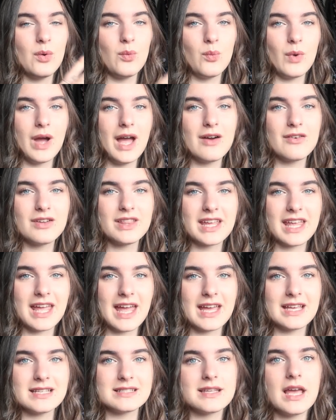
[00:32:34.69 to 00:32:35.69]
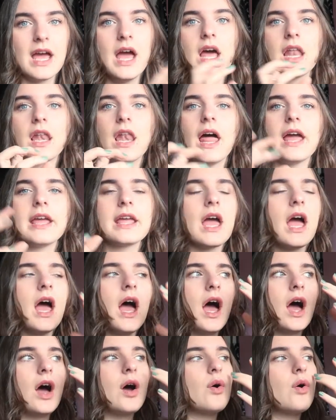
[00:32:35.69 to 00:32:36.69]
Where are the gays? Like,
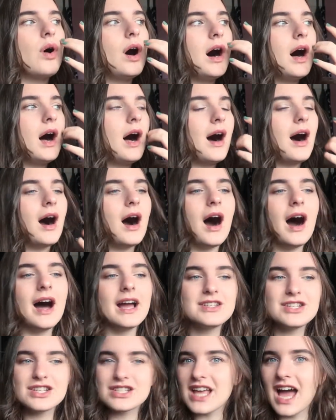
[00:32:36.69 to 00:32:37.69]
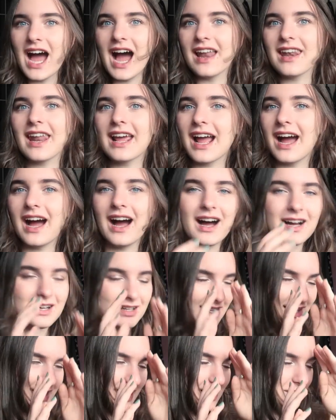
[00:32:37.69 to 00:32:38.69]
I just, like,
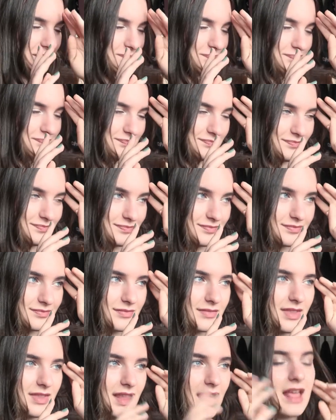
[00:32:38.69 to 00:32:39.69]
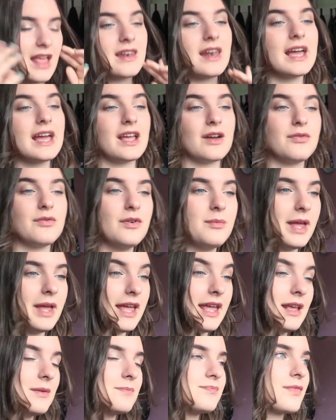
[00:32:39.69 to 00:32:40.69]
okay, like, for
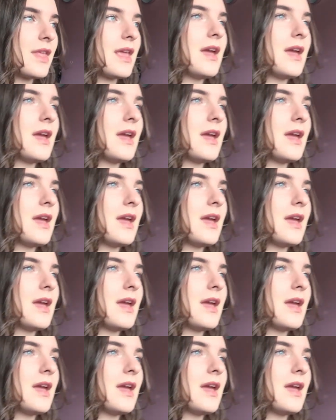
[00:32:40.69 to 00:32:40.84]
me,